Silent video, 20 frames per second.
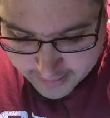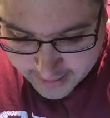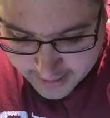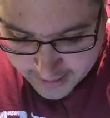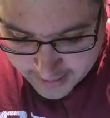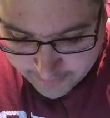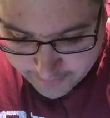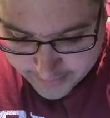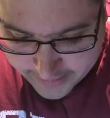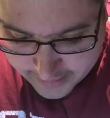
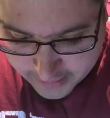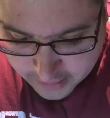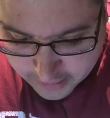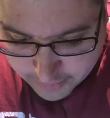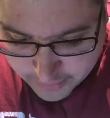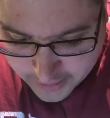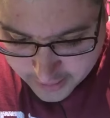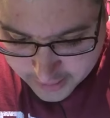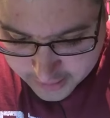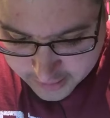campus,
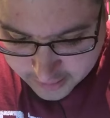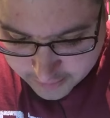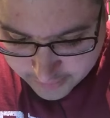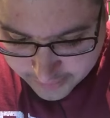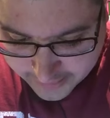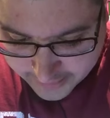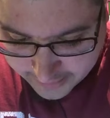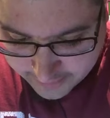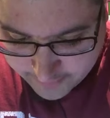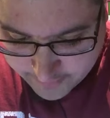
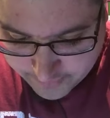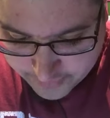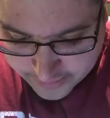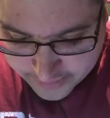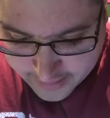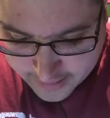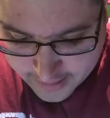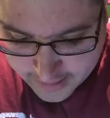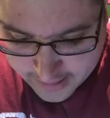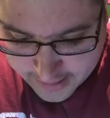possibly
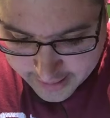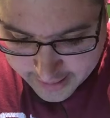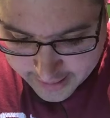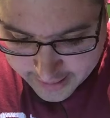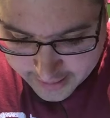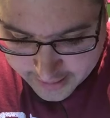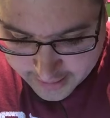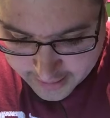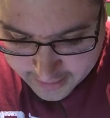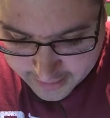
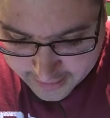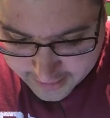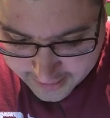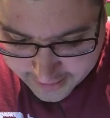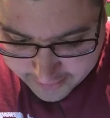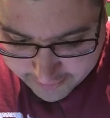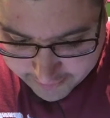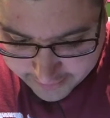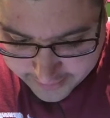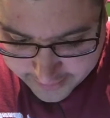in the
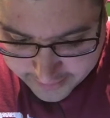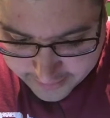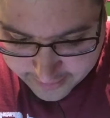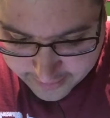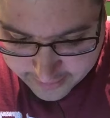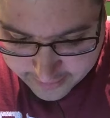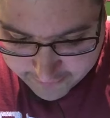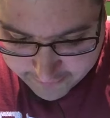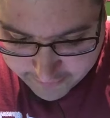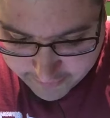area
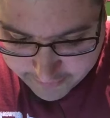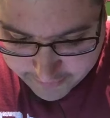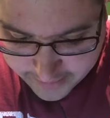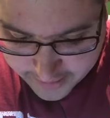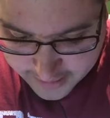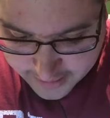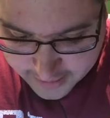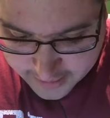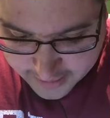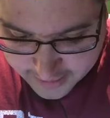of
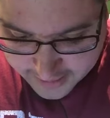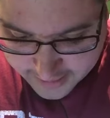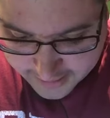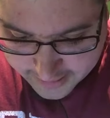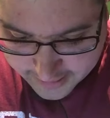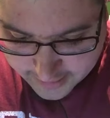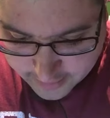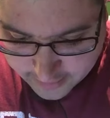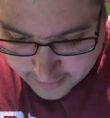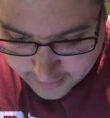
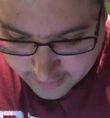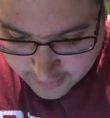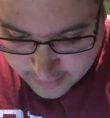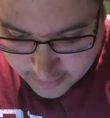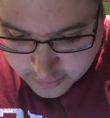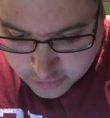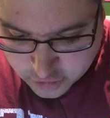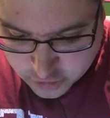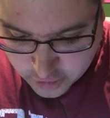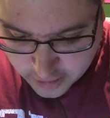McDaniel
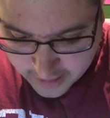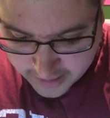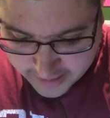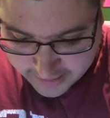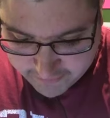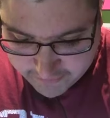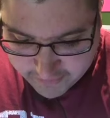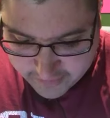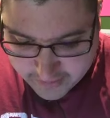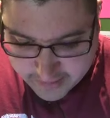
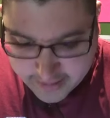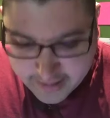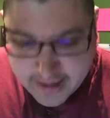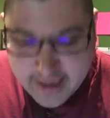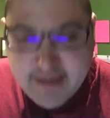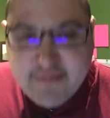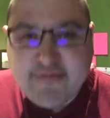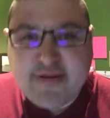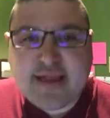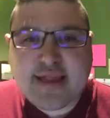Drive.
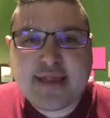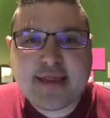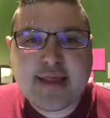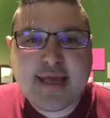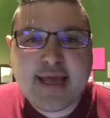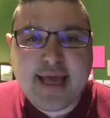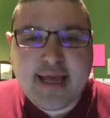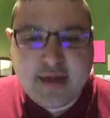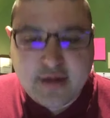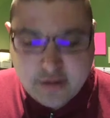
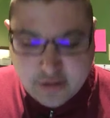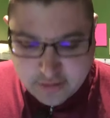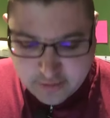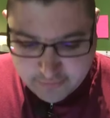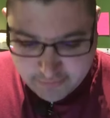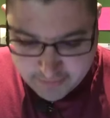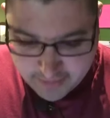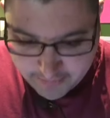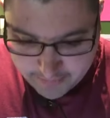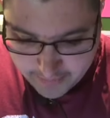Investigators
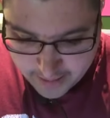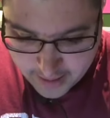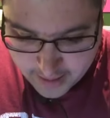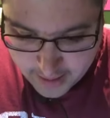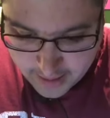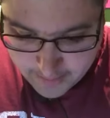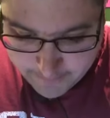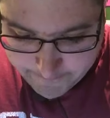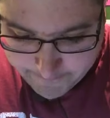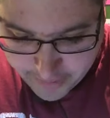from
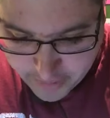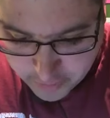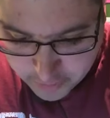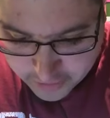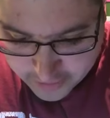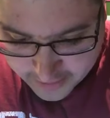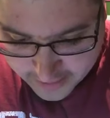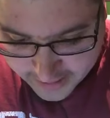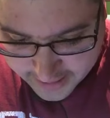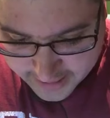
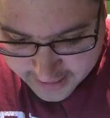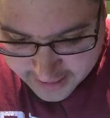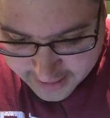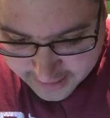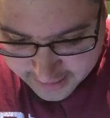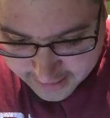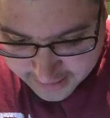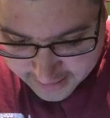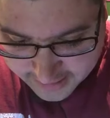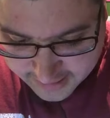both
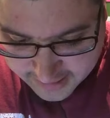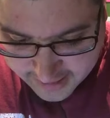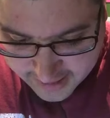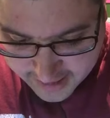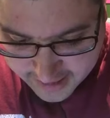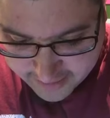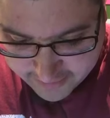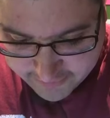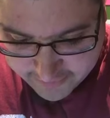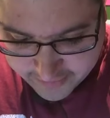agencies
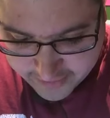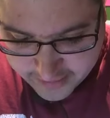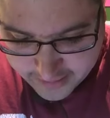have